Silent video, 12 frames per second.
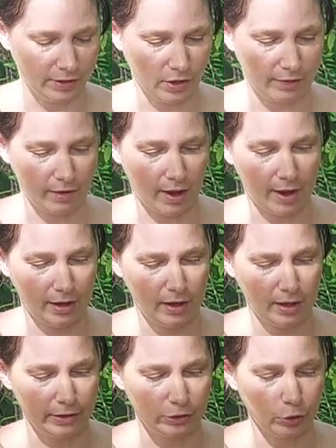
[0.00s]
So I've got
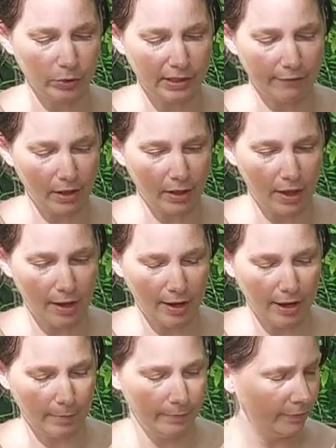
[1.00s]
the juice of a
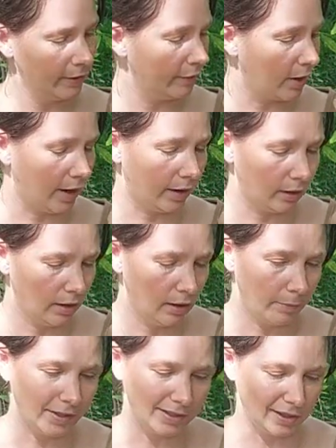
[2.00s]
lime, got
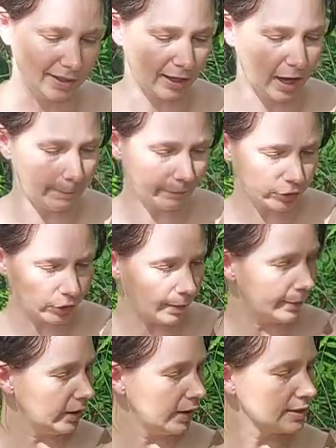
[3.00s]
basically a cup of
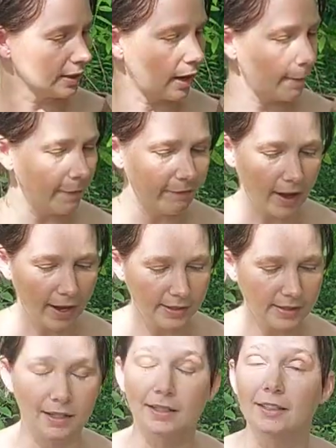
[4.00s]
strawberries, a cup of
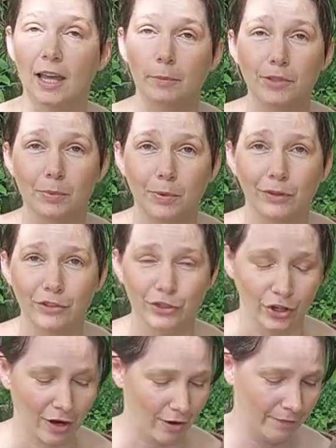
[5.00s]
ice, and a tablespoon of
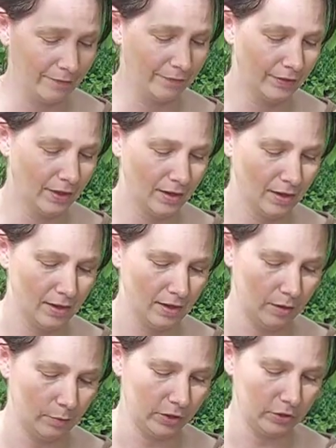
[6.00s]
sugar.
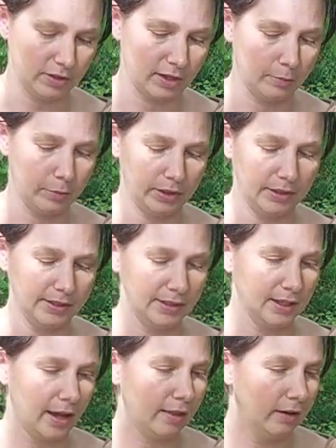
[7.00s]
And we're just gonna put this
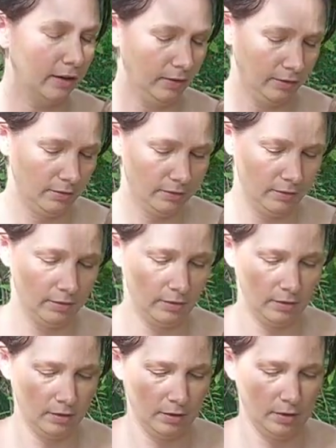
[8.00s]
together.
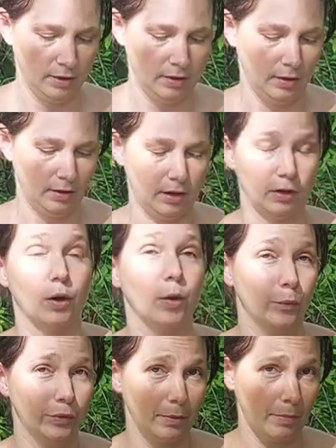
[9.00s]

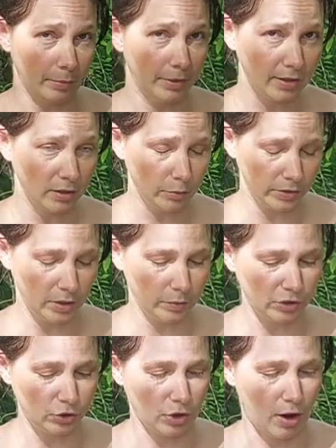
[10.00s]
Hopefully my blender will do
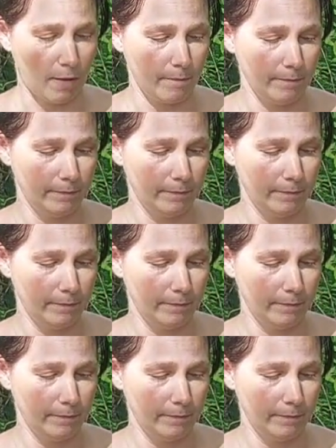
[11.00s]
its job.